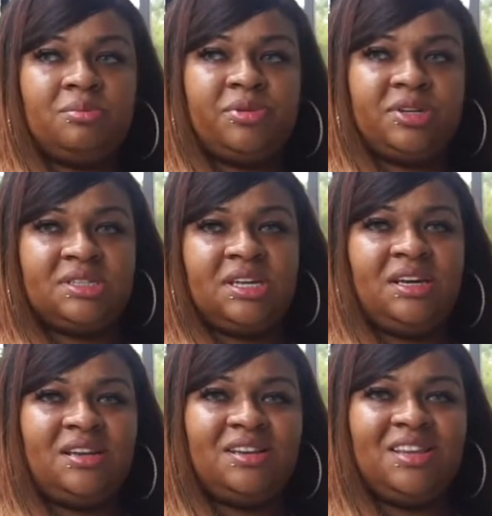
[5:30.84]

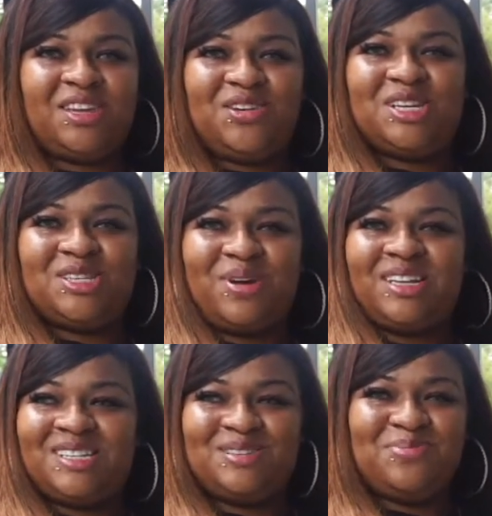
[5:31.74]
pristine? Like, you
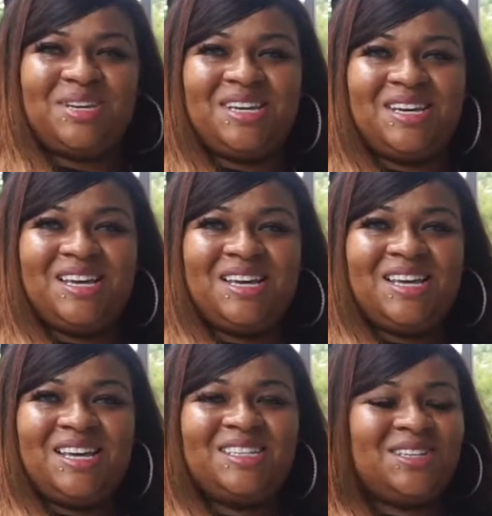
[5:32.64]
expect it to be
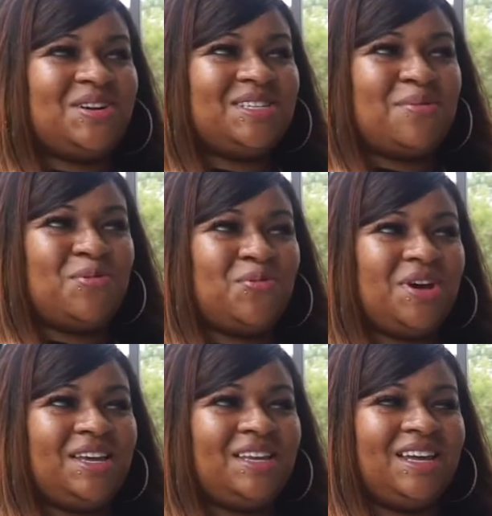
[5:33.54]
a certain type of
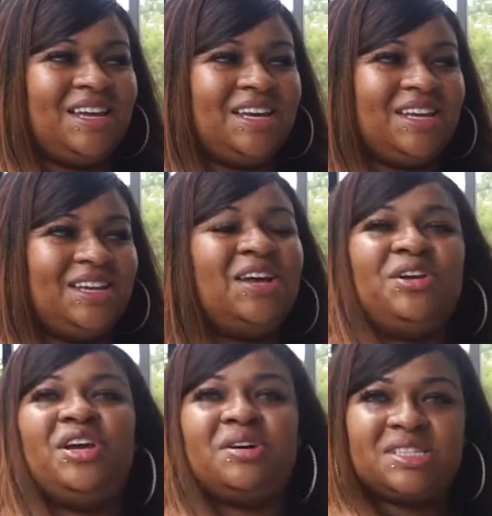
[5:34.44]
way? Like,
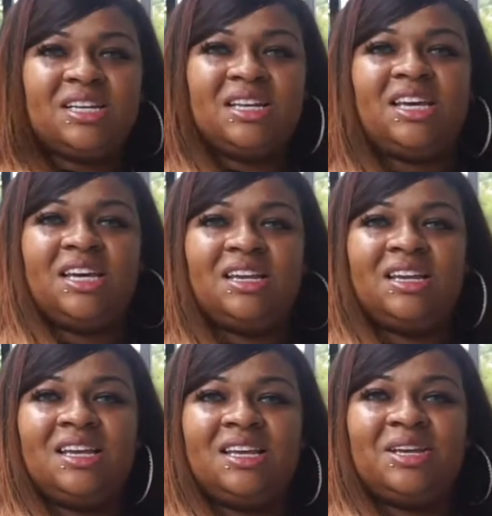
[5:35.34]
no, it's clean,
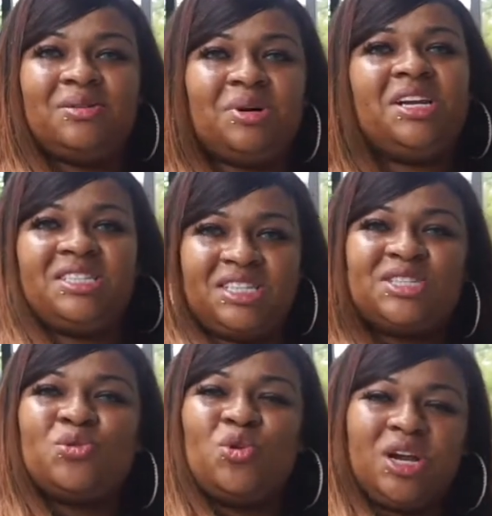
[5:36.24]
but
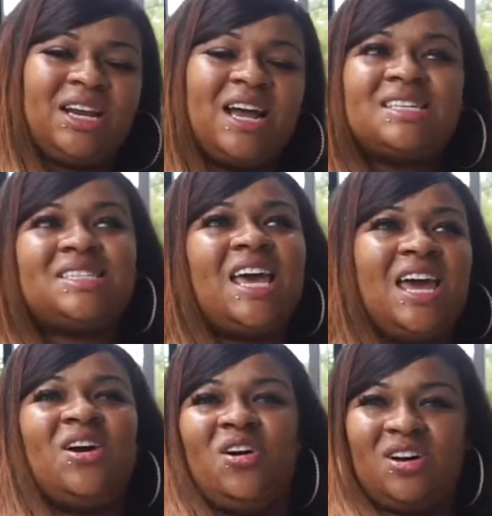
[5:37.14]
it's organized
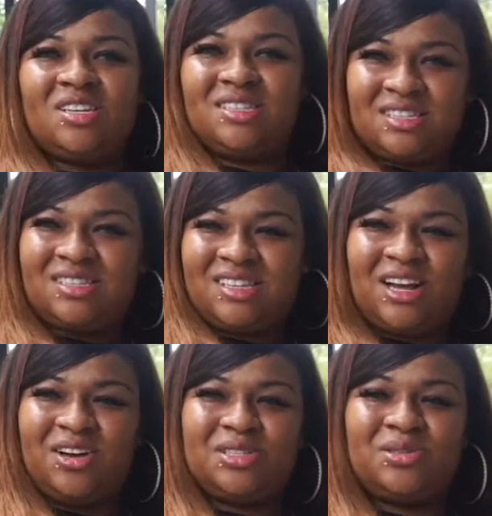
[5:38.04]
chaos that
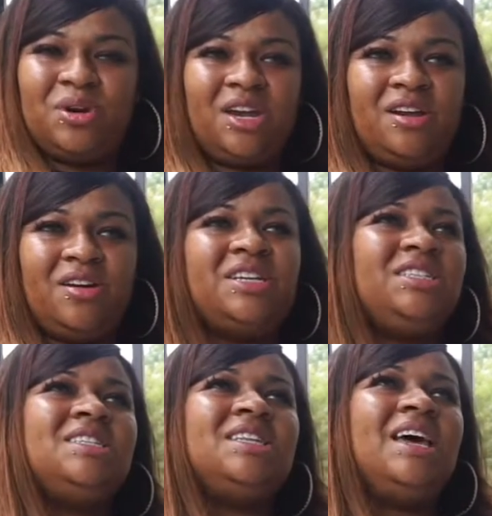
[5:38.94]
goes on in here. It's
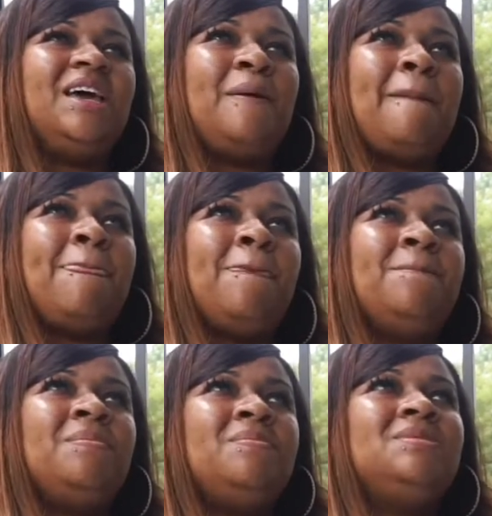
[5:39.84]
just like
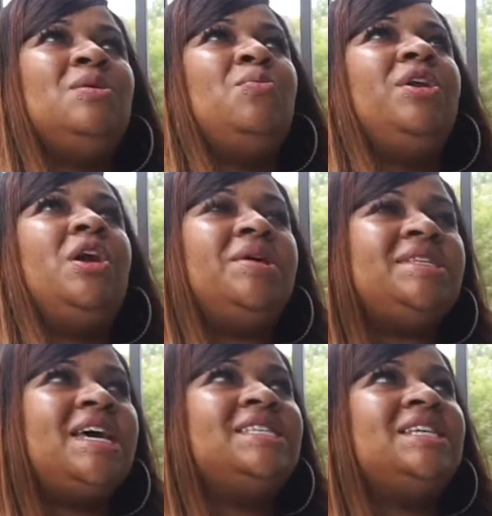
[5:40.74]
someone always
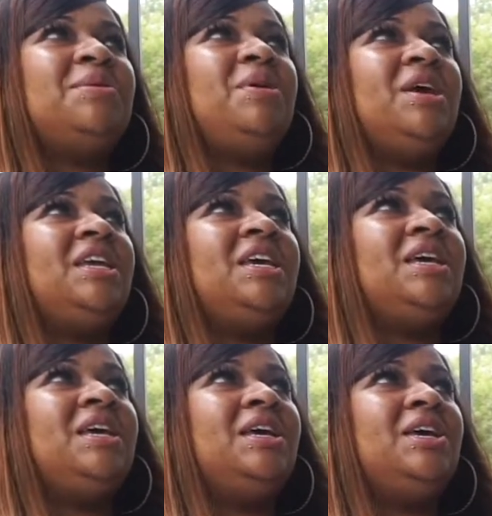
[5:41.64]
has an
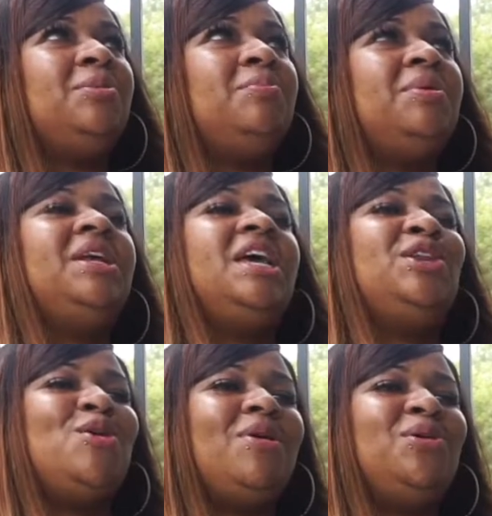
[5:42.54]
opinion, but again,
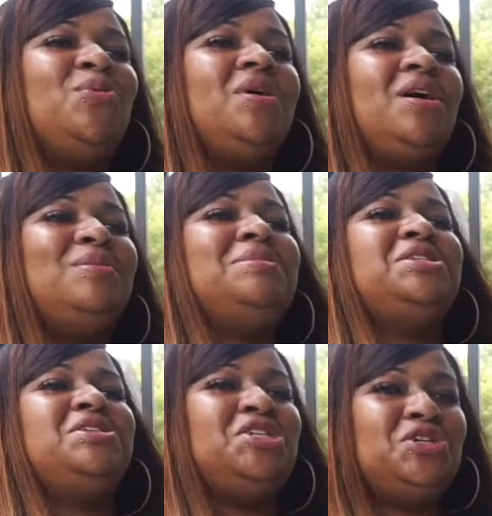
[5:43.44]
nobody will come
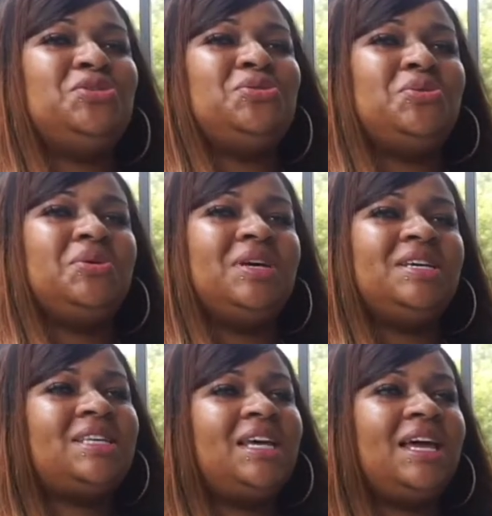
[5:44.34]
to you
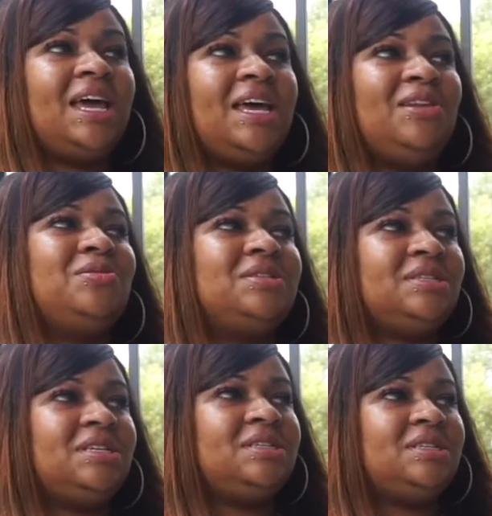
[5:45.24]
and say like, hey, look,
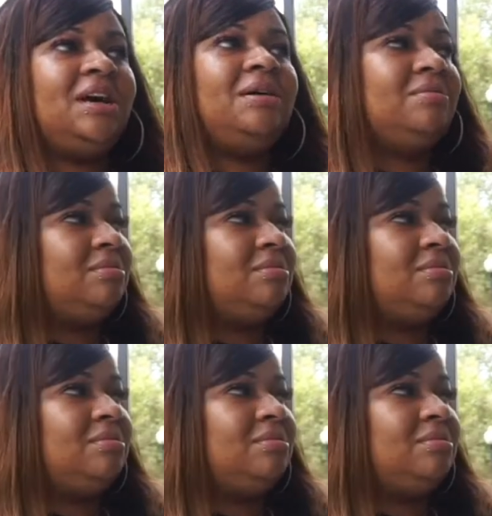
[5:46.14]
sis, that